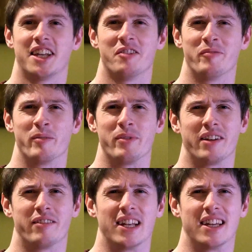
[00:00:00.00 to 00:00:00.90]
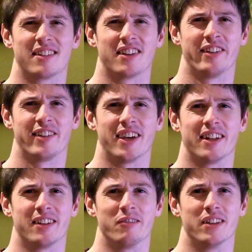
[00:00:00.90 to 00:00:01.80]
I don't want to be really
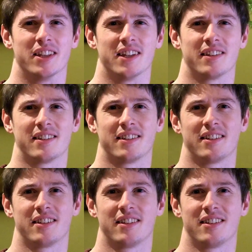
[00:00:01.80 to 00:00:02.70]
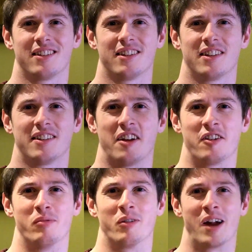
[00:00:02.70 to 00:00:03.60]
associated with this
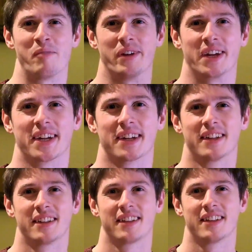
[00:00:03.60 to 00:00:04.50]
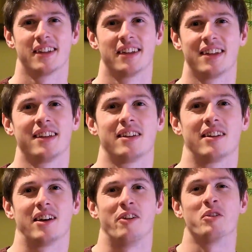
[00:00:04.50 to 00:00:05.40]
terrible wrapping.
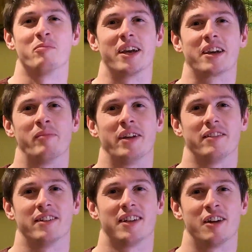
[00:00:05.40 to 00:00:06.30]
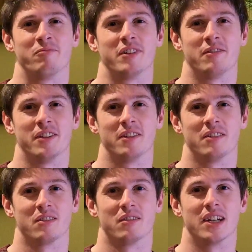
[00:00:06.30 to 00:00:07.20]
I would make a better attempt if this
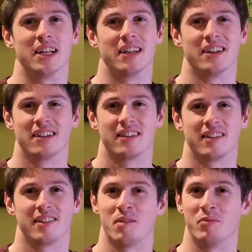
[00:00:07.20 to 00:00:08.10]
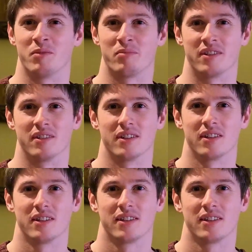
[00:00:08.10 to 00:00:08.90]
was really someone's present.